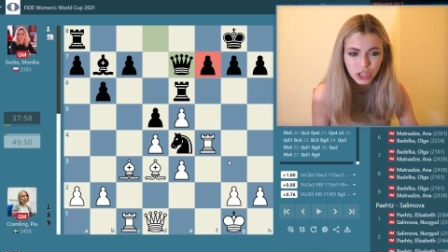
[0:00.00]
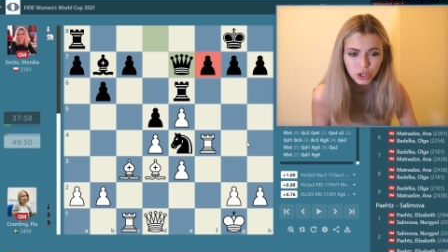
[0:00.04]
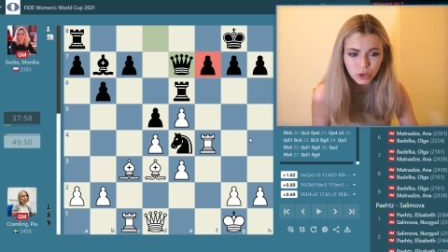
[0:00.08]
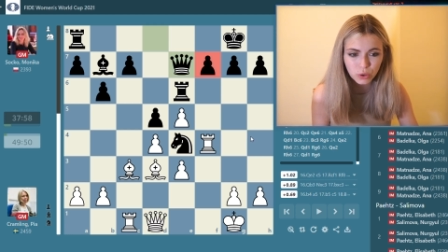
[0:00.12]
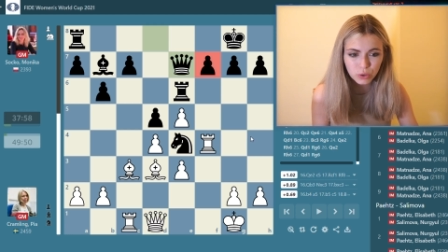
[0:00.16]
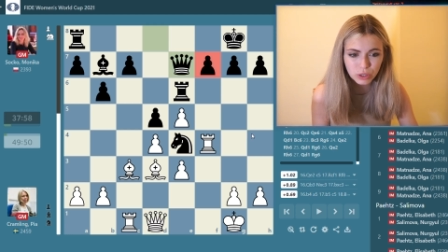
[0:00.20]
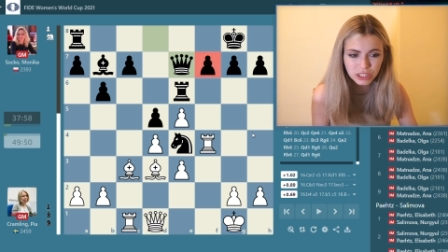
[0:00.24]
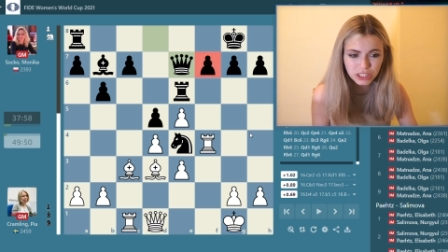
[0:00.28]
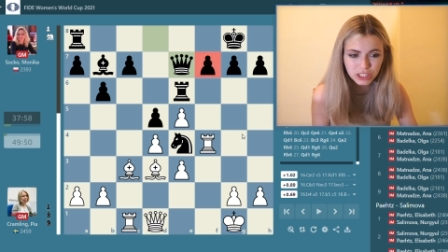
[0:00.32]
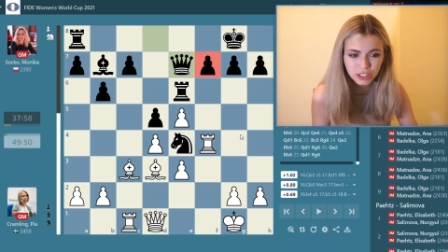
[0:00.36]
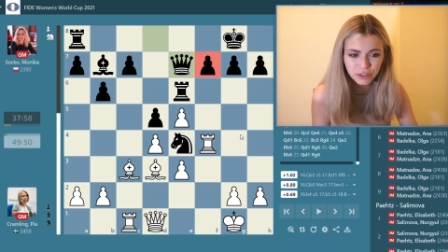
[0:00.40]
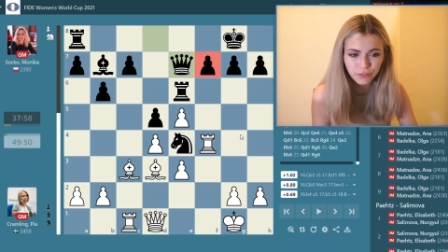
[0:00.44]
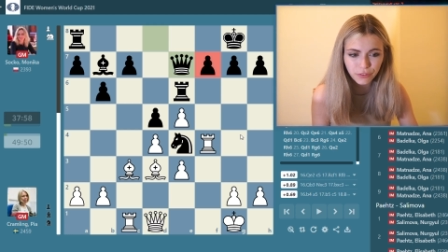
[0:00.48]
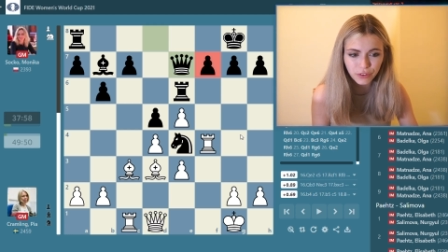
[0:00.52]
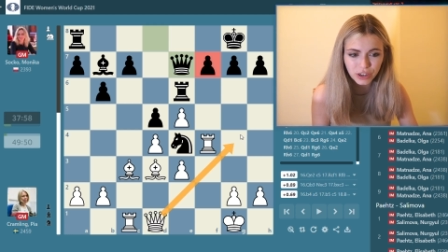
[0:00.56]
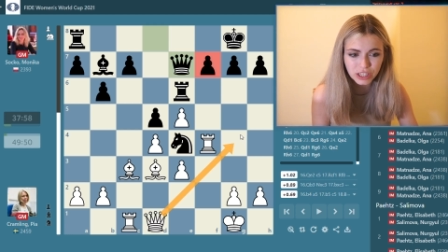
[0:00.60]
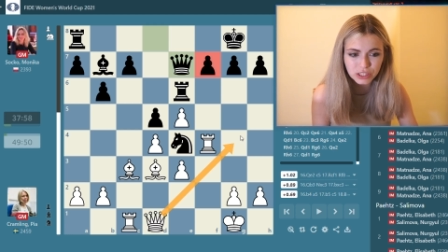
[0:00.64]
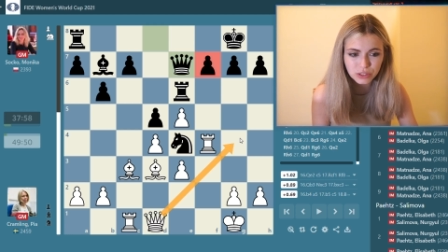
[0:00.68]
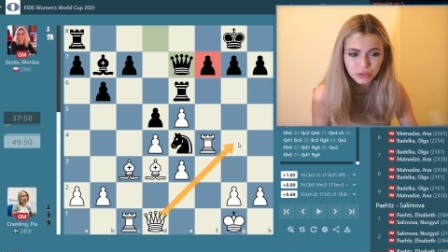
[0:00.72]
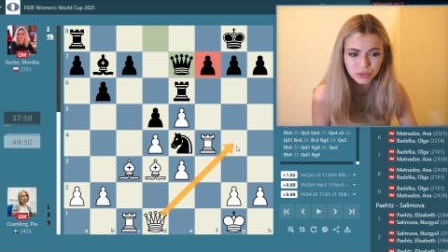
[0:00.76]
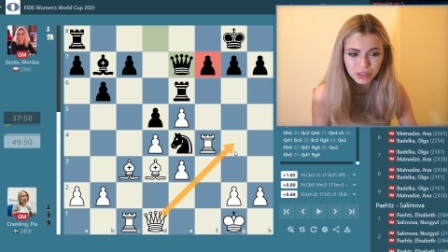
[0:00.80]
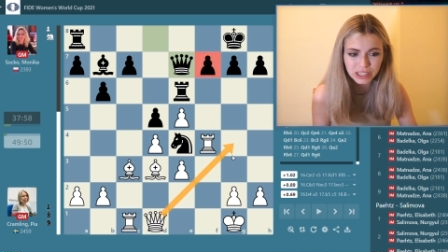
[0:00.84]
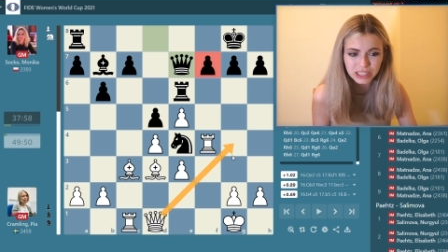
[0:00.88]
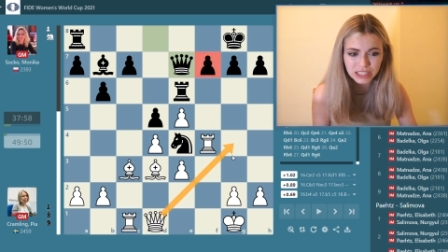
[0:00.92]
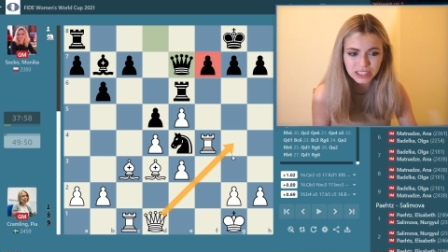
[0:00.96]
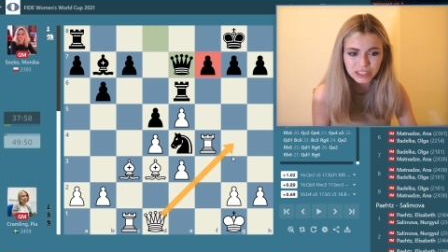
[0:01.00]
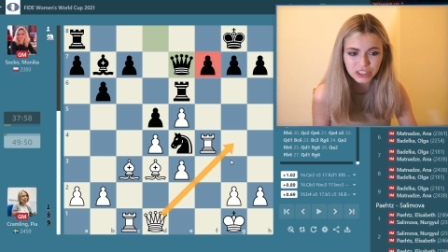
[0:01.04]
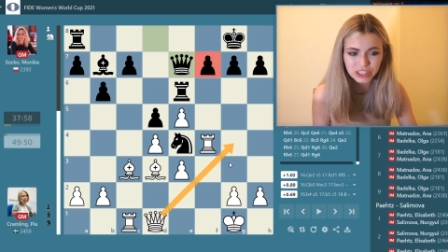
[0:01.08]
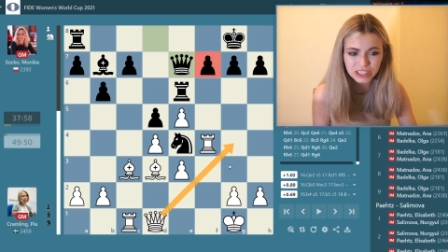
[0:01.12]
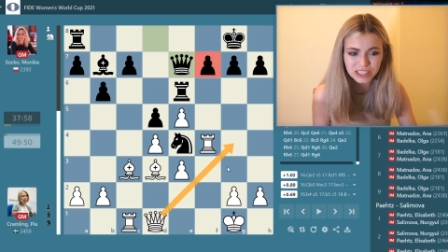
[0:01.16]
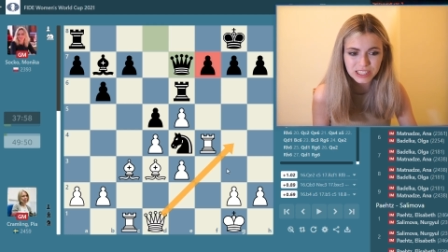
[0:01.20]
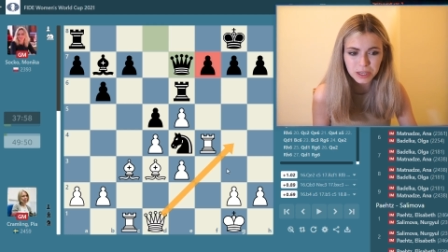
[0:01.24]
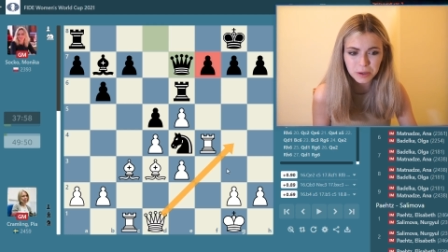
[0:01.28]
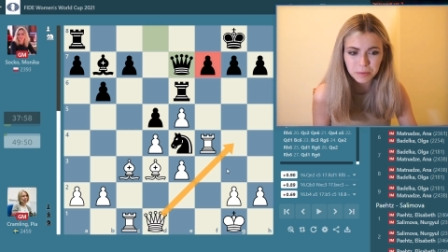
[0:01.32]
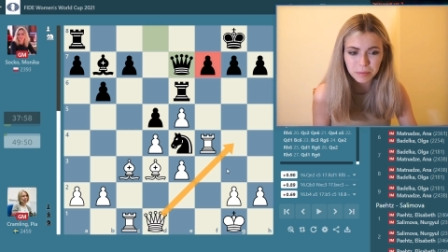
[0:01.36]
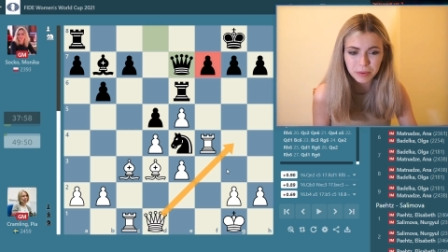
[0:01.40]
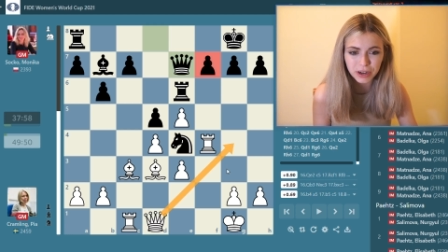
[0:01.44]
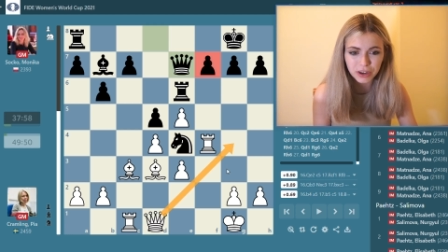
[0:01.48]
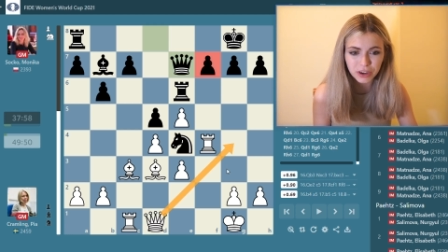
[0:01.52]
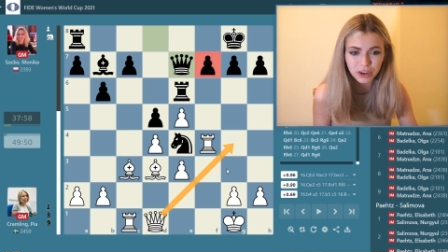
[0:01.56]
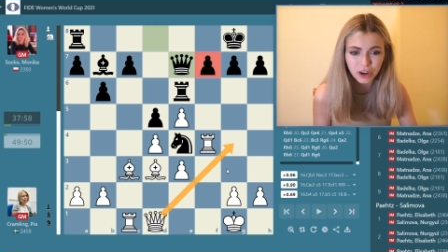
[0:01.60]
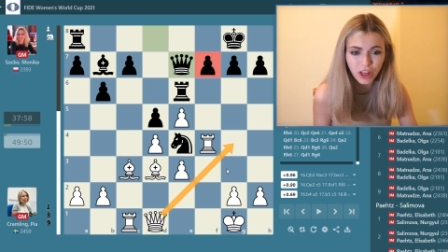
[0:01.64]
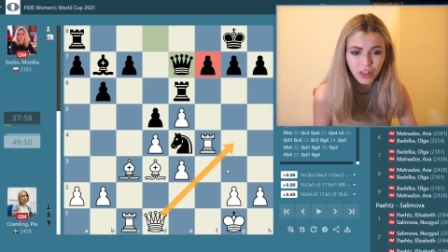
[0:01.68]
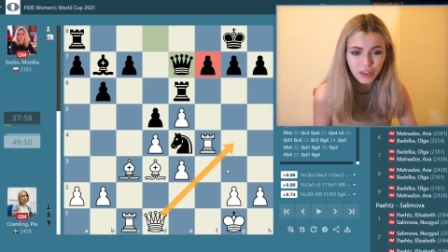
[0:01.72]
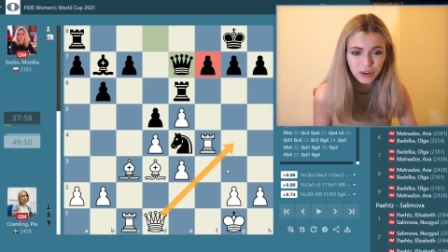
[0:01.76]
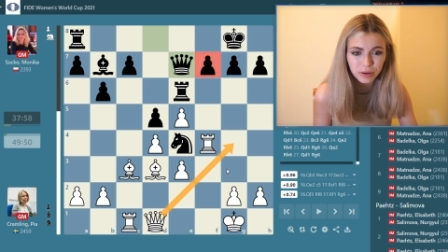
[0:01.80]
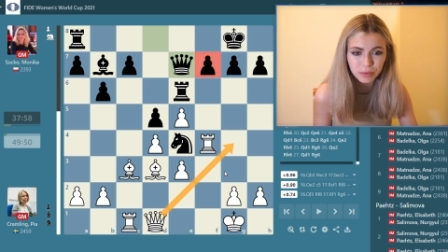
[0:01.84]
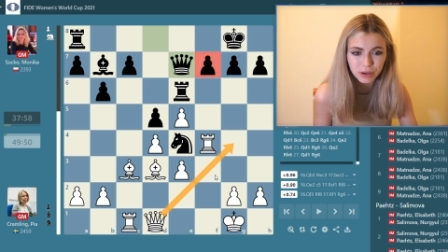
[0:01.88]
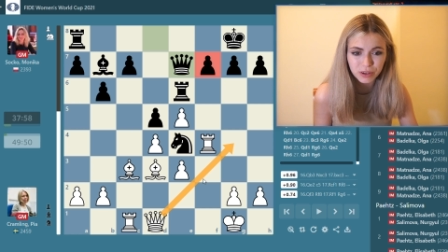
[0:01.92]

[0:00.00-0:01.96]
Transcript: Queen g4 is really interesting, but another